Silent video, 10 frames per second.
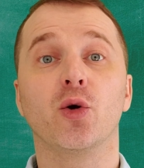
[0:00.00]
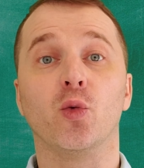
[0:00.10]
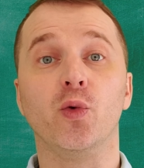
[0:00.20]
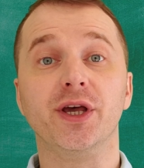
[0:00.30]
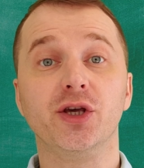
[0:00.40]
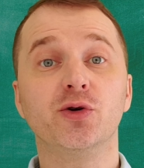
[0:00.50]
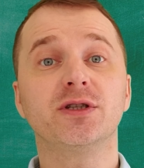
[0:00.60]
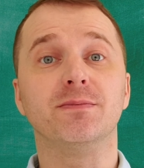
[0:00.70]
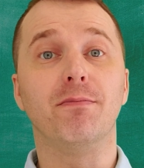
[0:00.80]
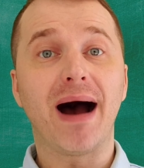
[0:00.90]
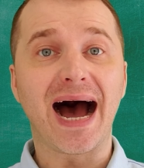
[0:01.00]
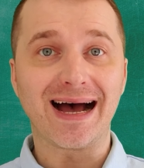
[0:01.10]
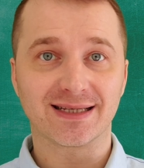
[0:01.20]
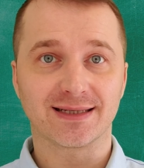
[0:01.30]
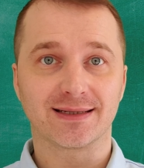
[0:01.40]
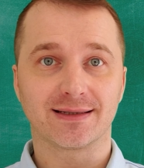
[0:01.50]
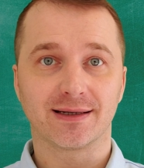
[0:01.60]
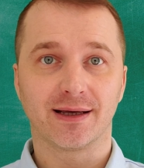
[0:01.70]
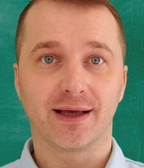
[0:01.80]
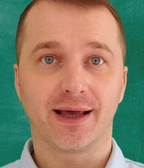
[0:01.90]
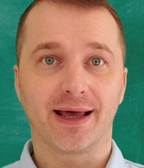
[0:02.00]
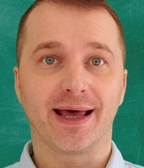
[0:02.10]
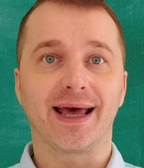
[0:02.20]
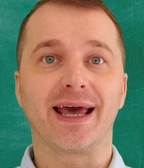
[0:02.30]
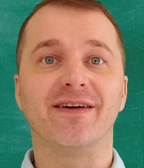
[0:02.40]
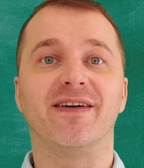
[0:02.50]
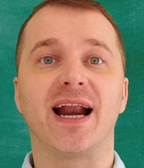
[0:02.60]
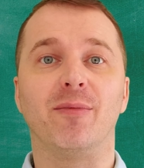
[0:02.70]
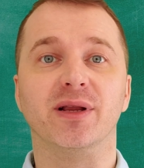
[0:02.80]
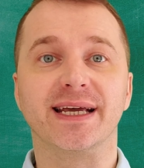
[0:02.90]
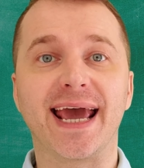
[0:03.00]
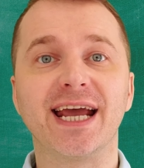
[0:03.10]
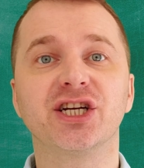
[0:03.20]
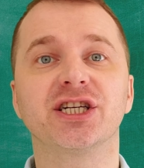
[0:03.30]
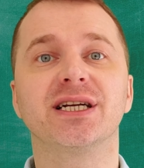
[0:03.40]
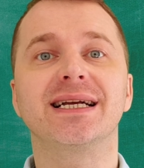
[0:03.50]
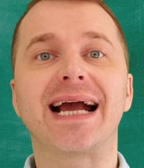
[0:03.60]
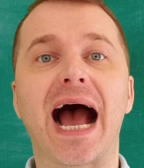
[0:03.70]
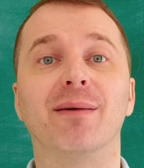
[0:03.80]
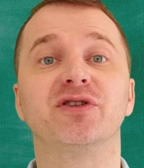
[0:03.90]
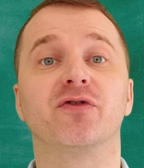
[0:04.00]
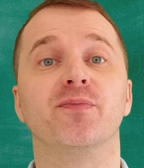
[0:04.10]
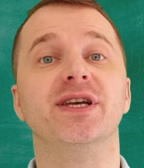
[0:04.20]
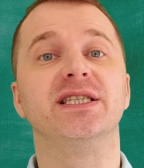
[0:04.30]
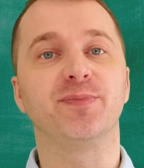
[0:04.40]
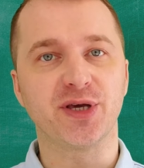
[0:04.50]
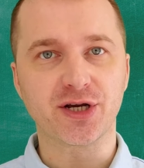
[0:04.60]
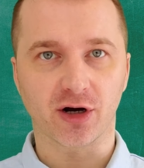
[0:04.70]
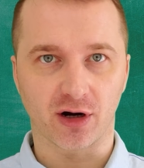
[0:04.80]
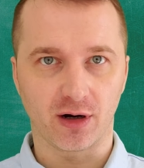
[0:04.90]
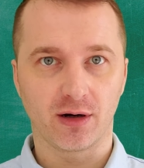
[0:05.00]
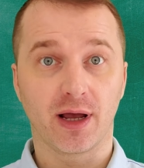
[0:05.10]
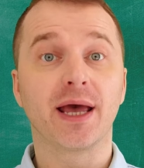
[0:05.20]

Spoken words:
We use must if an obligation comes from the speaker,